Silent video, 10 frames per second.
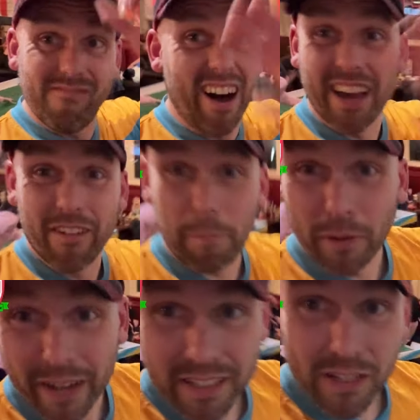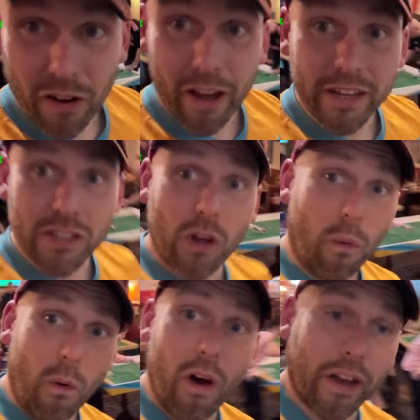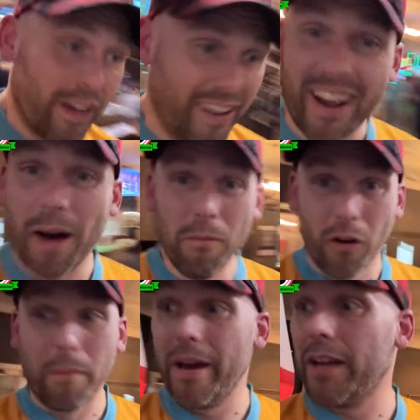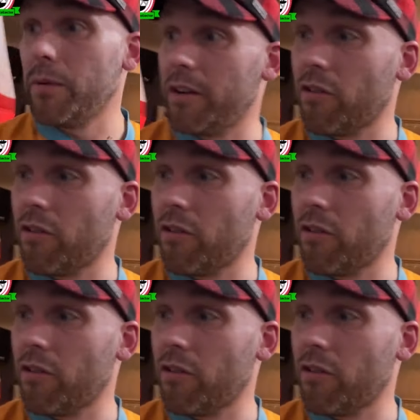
I give up on that tonight. It's not working. I'm not going to be able to hit the